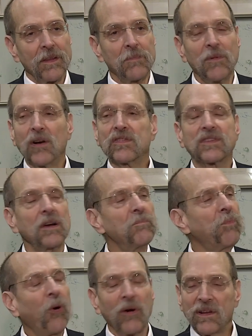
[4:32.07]
The most
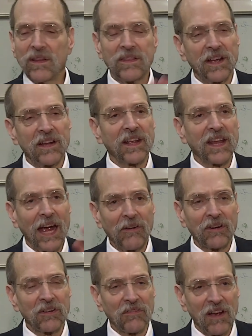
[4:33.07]
important thing to
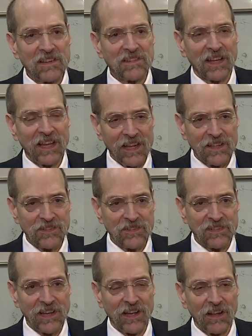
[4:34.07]
characterize a cancer
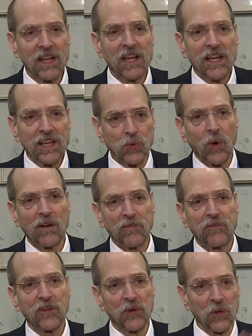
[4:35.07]
cell is what
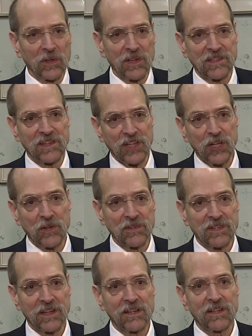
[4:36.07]
fuel is it
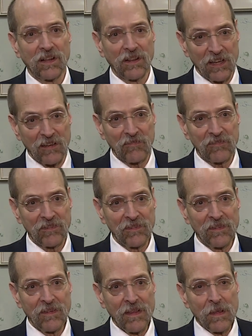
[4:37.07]
using to live.
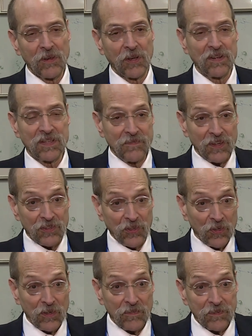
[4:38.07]
Because if you
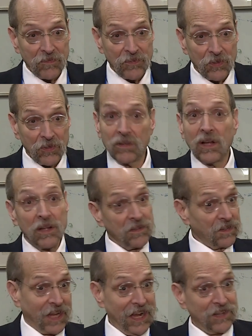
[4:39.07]
turn off the fuel,
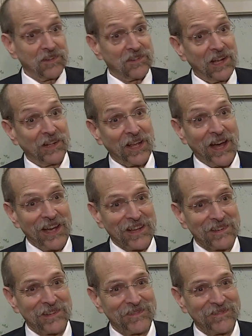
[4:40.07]
the cancer cell
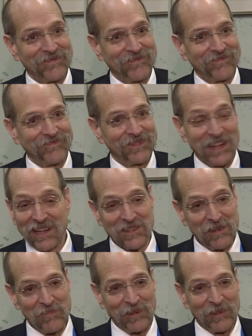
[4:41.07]
dies. It's that
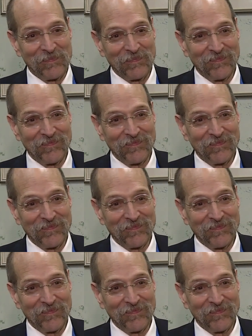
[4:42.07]
simple.